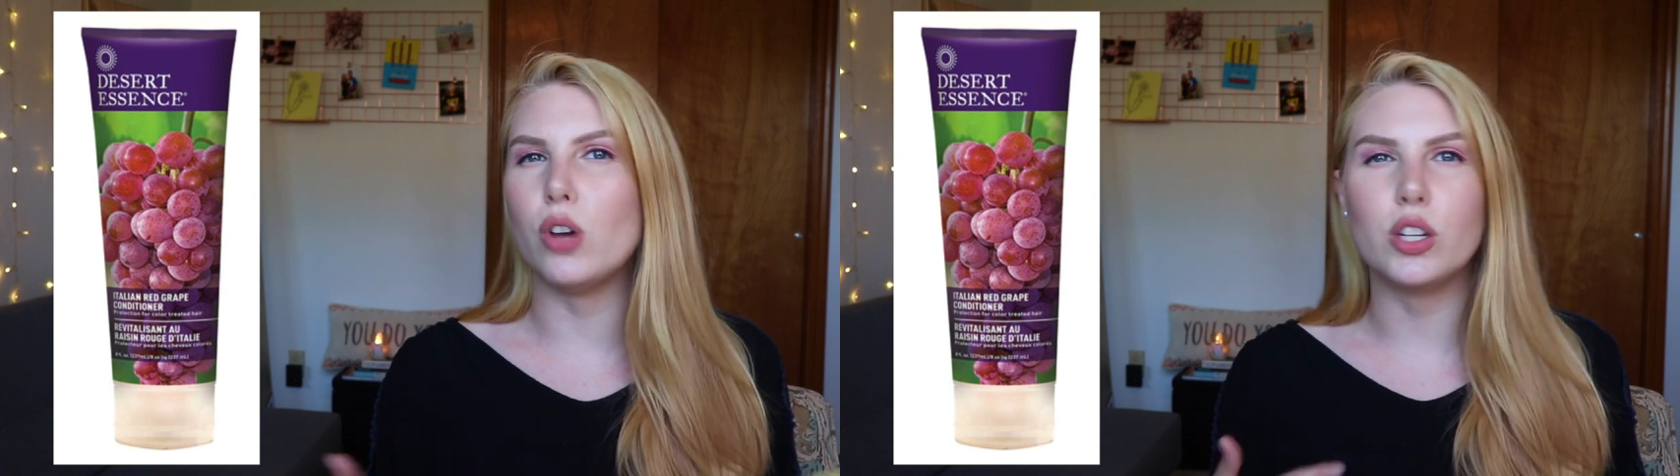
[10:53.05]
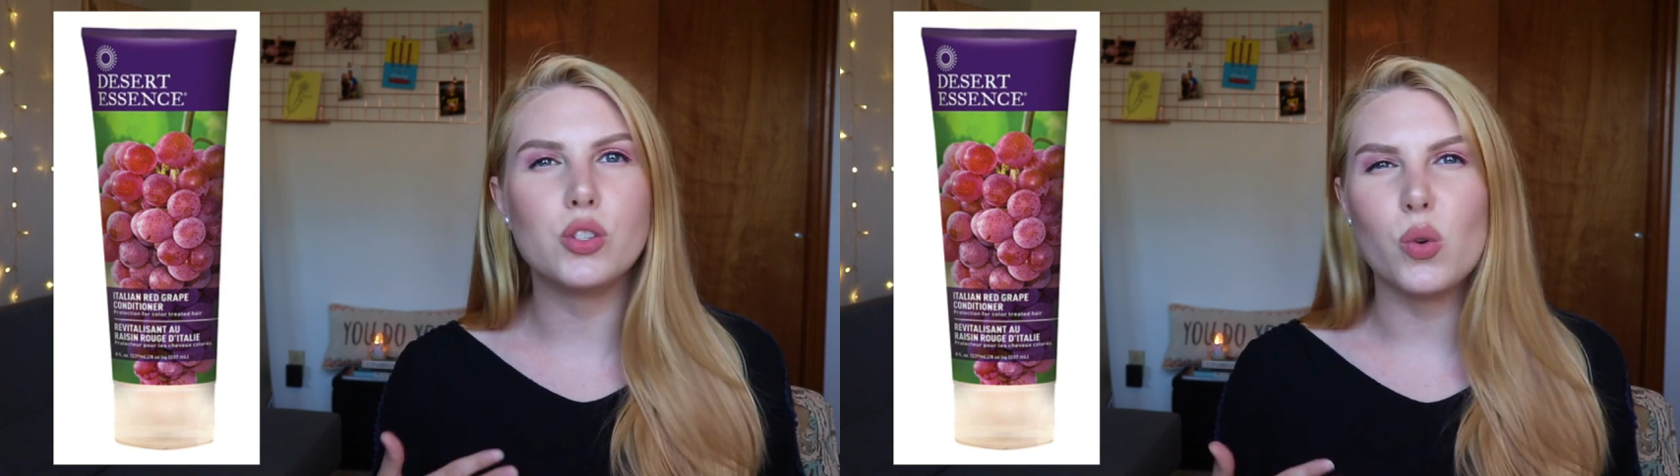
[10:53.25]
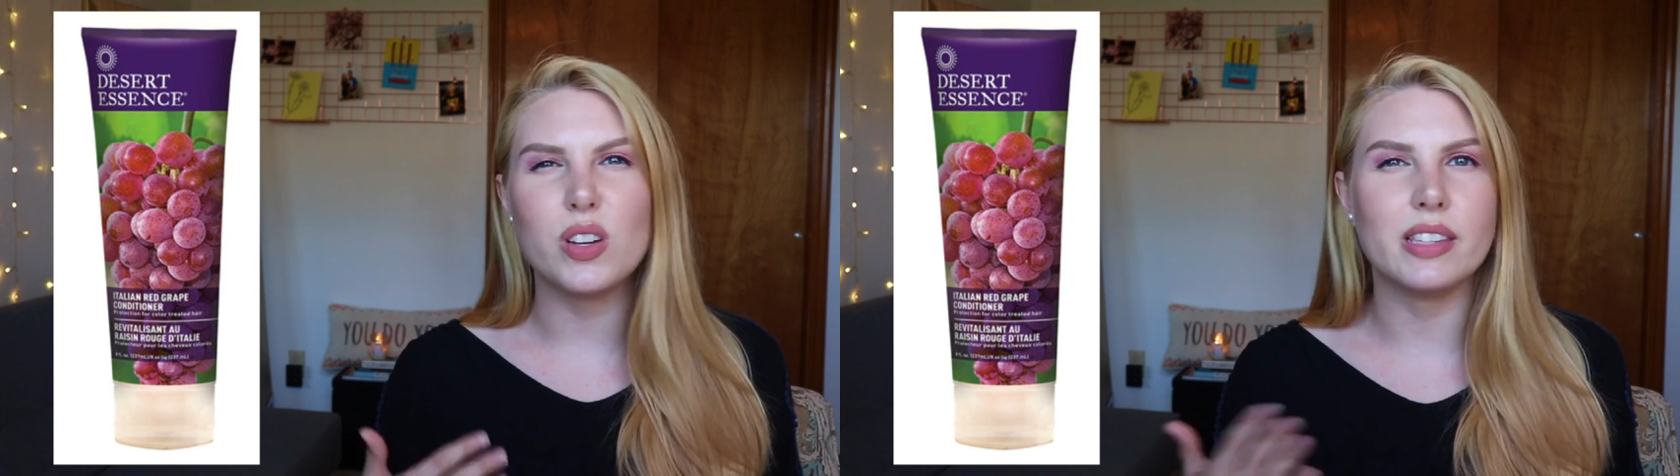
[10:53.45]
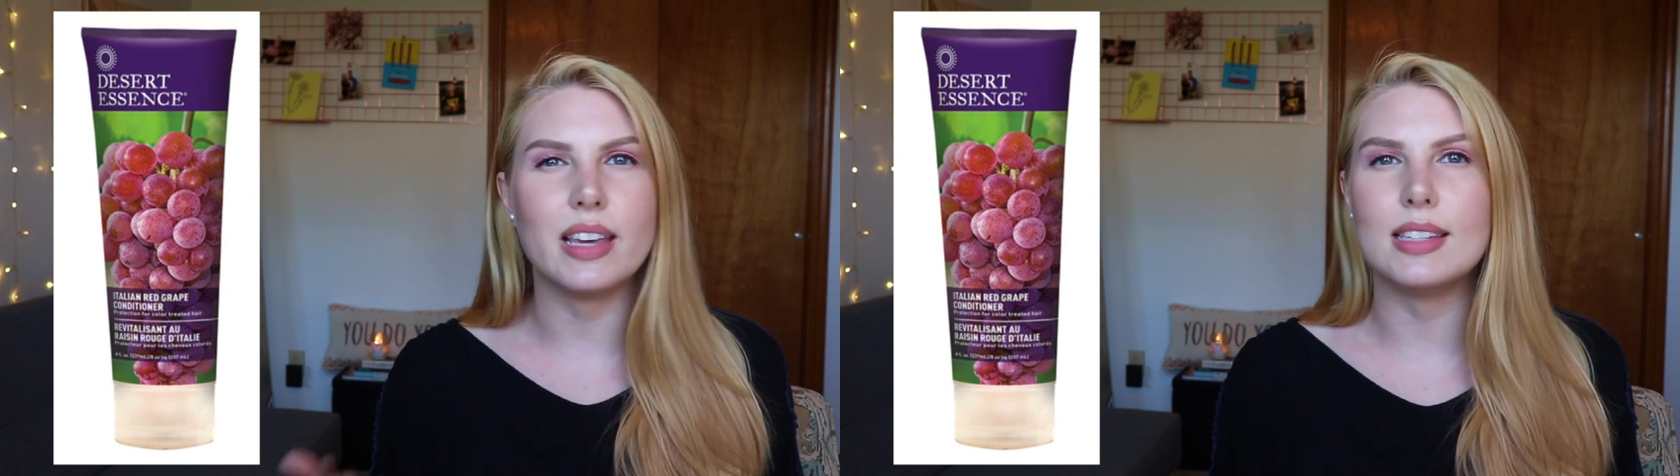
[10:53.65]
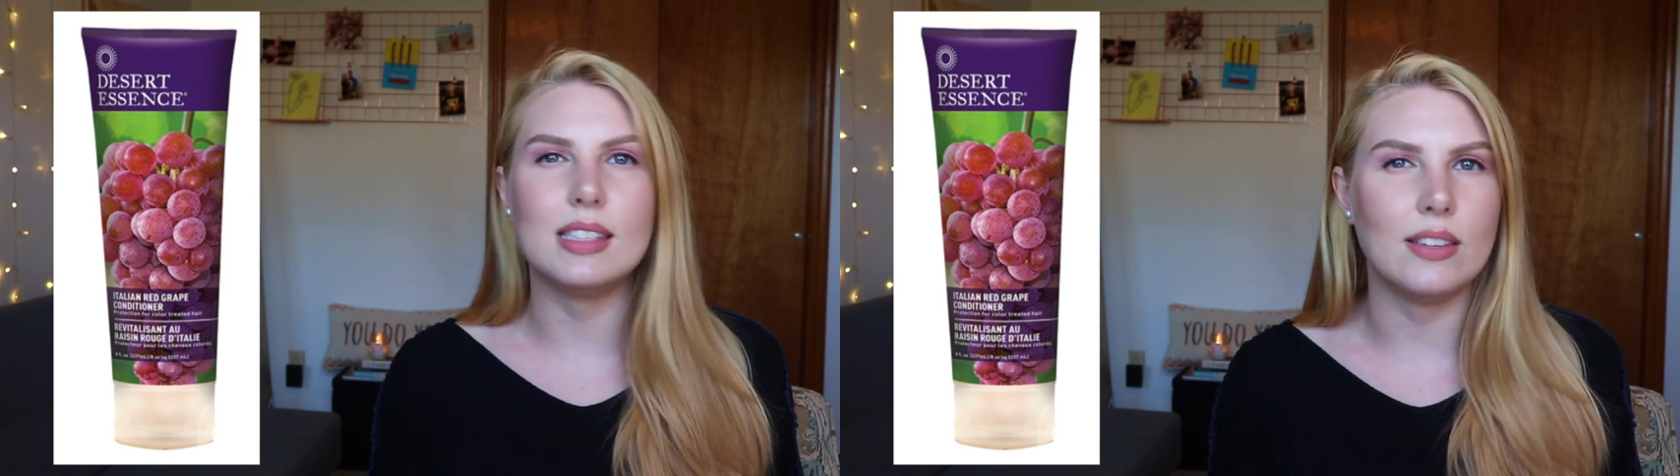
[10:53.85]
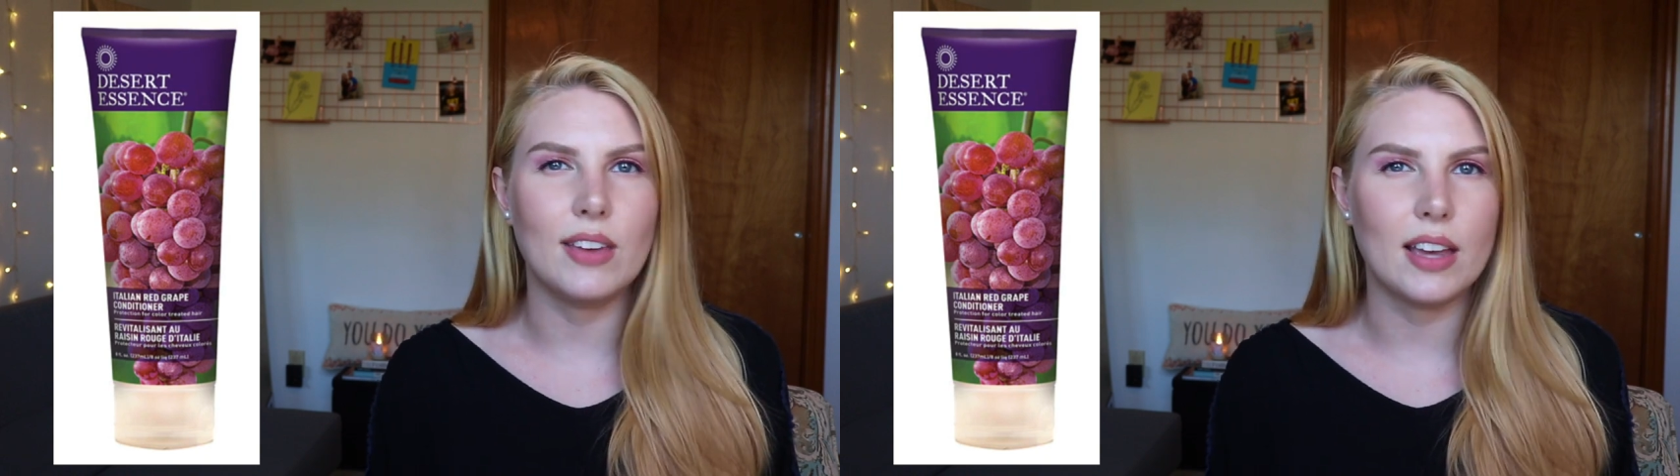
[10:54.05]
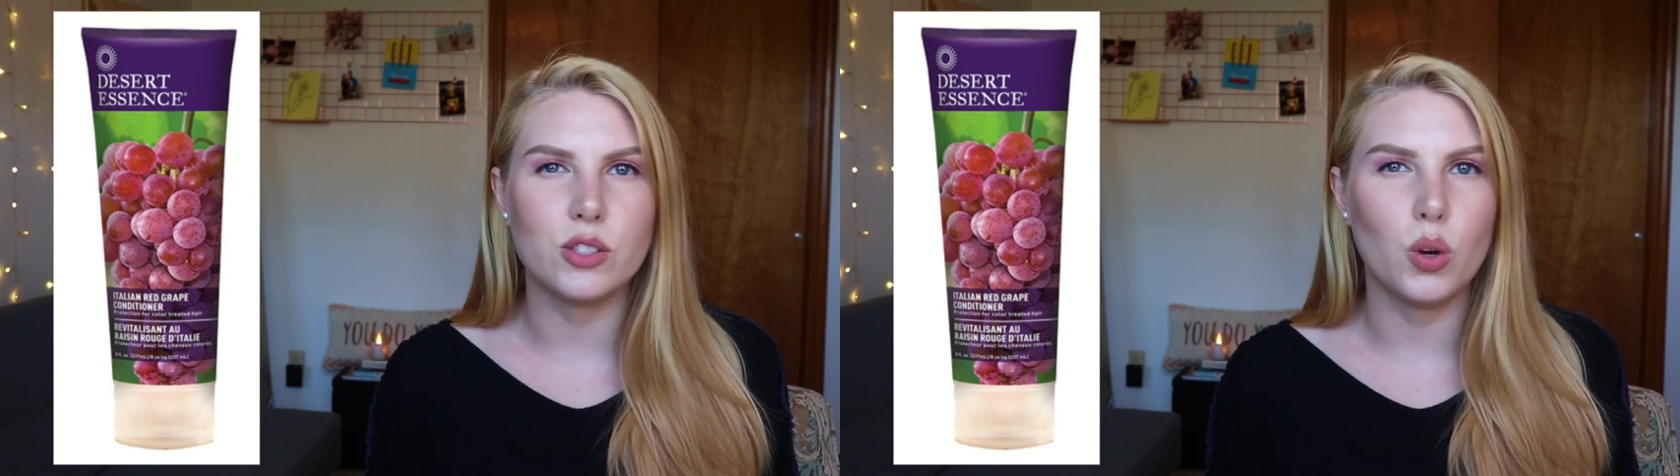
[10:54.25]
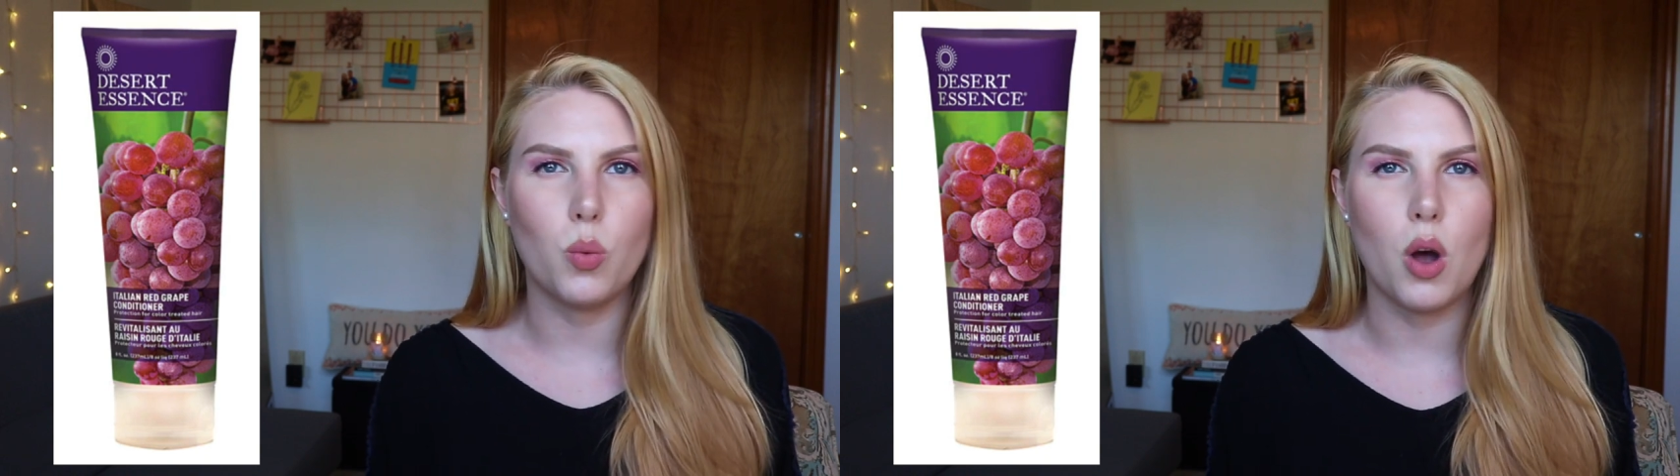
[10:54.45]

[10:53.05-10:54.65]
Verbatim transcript: drugstores like CVS or